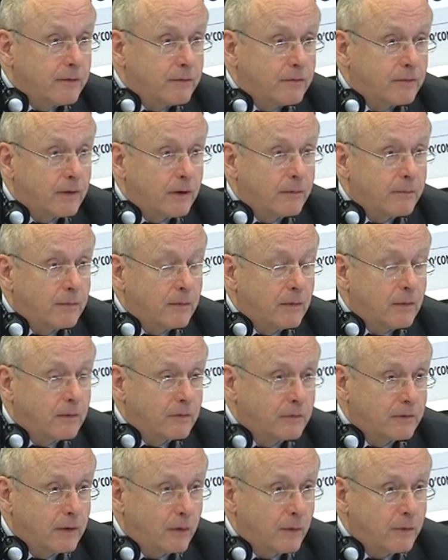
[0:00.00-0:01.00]
from
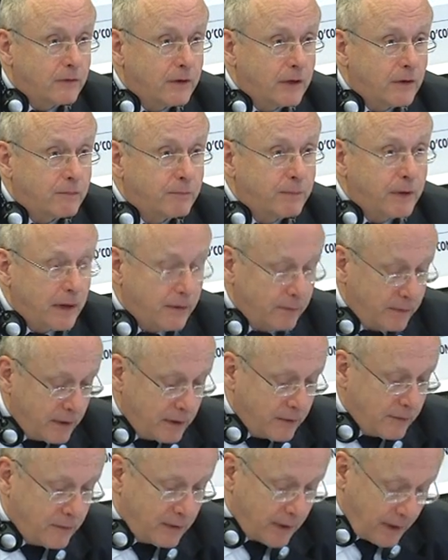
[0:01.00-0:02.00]
those
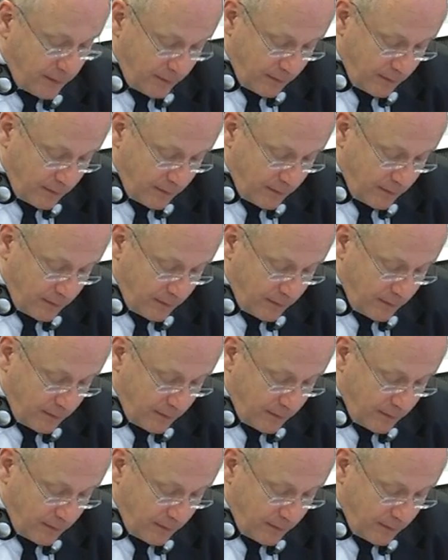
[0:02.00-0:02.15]
experiences and